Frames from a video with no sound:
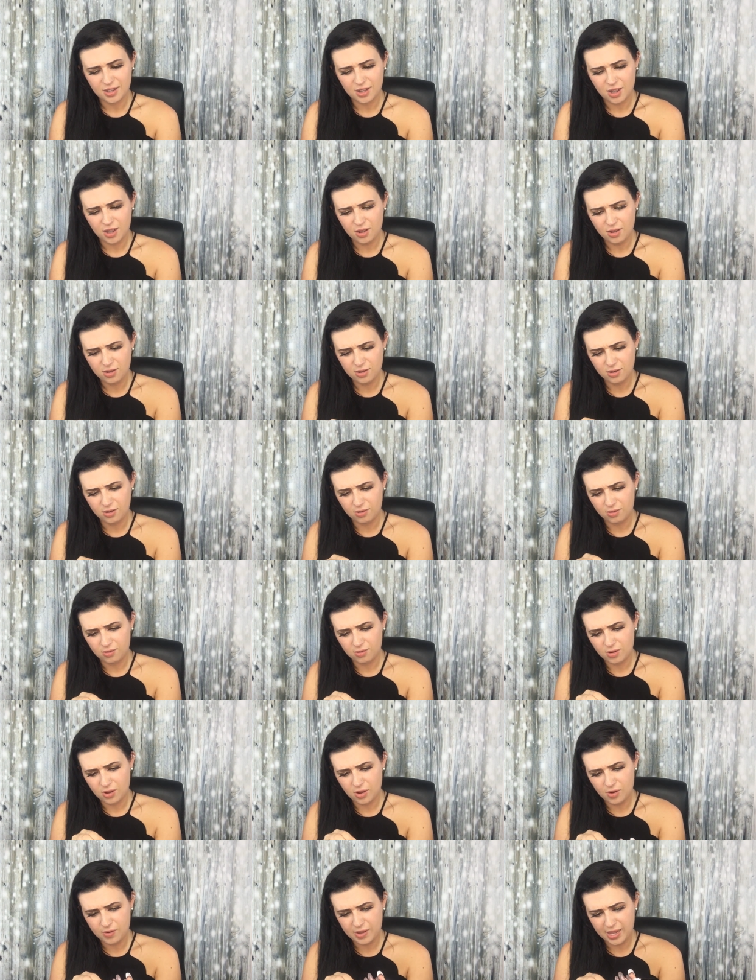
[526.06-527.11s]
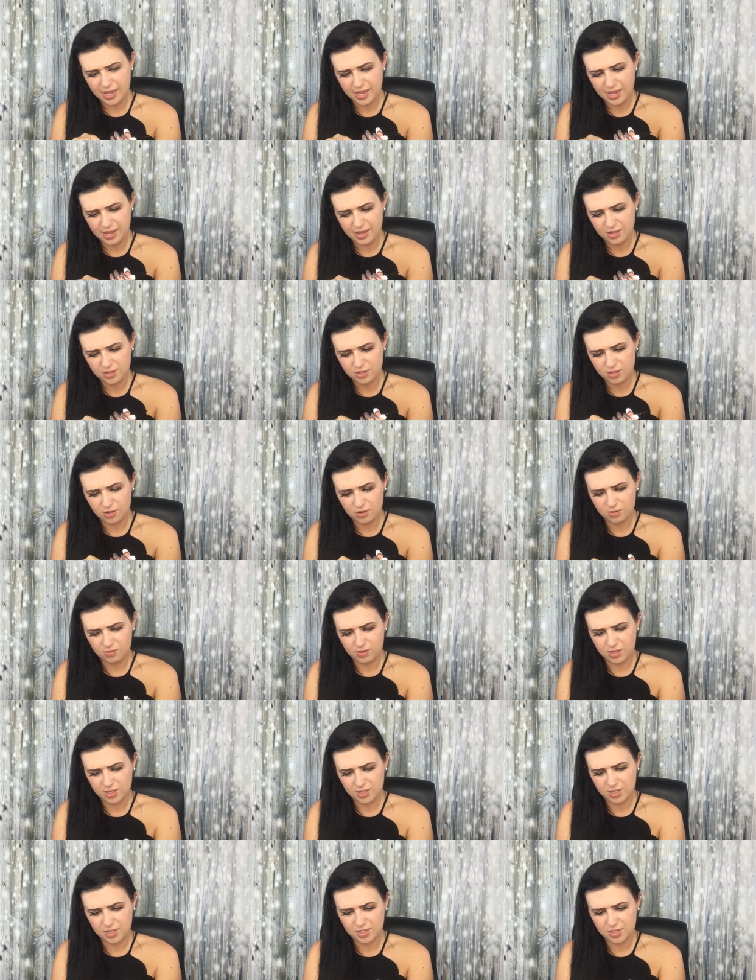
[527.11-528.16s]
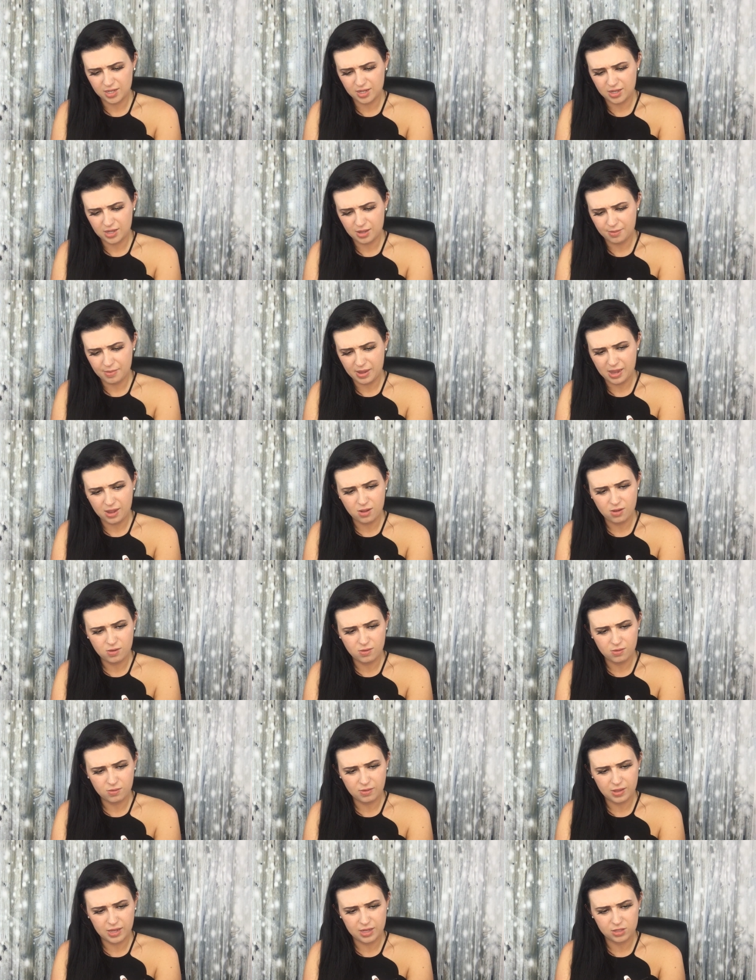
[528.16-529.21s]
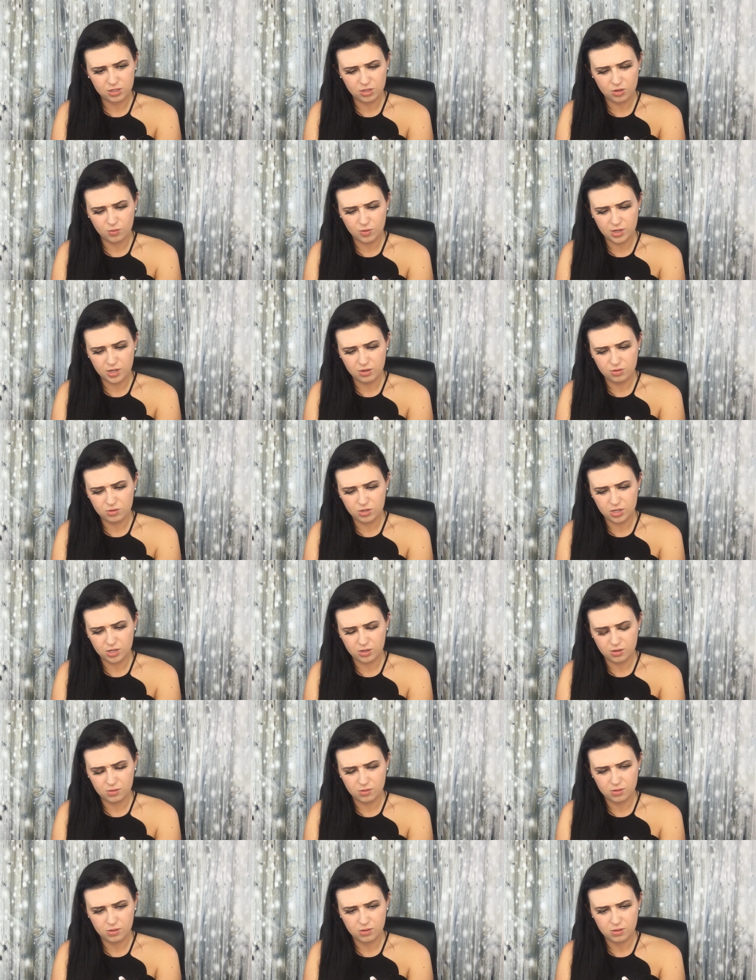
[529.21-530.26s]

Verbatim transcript: Oh, okay. So this doesn't come out? Like, so what do you do?